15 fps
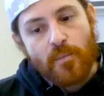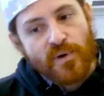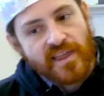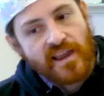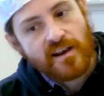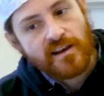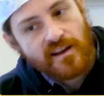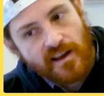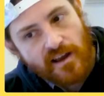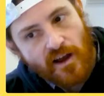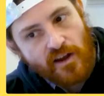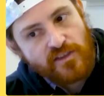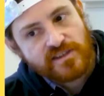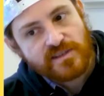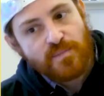But then
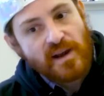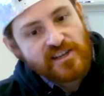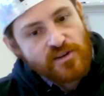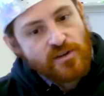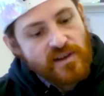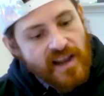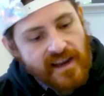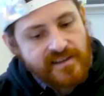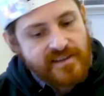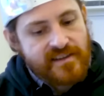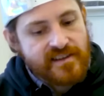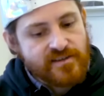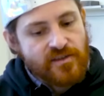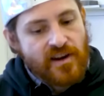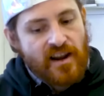on the special
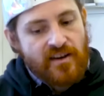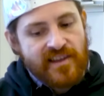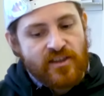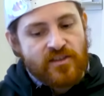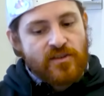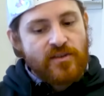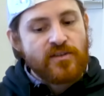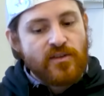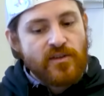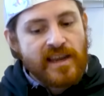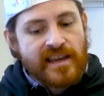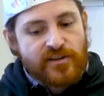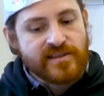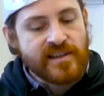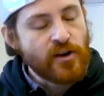cases, or kind of like the
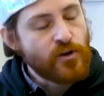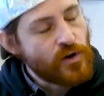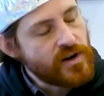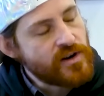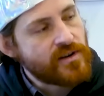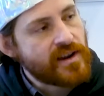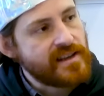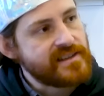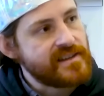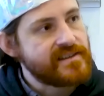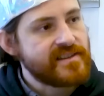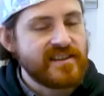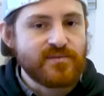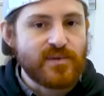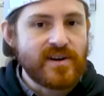interesting corner
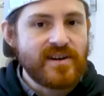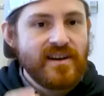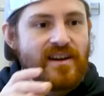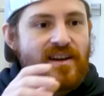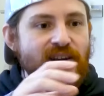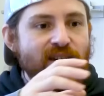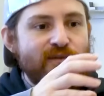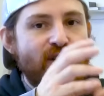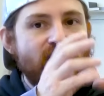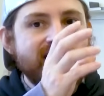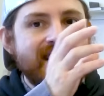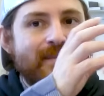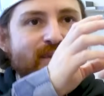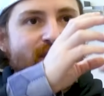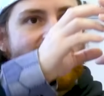cases, is where, for
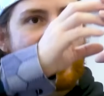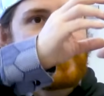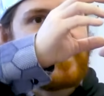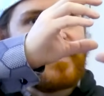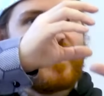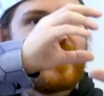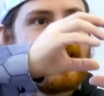example, like